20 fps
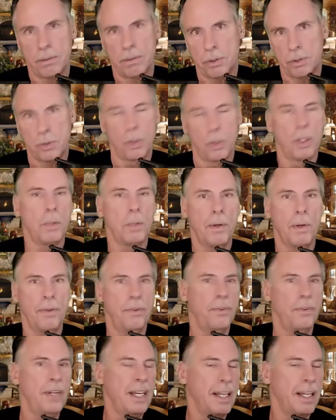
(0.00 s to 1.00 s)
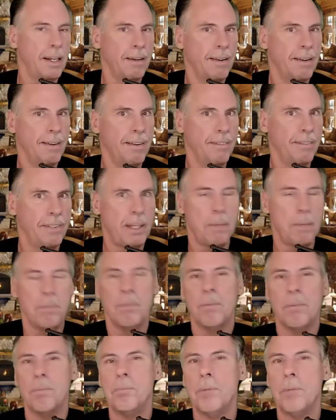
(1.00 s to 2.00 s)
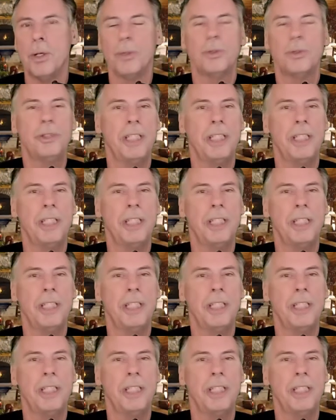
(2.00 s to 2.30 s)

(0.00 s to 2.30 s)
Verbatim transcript: there's only one thing that most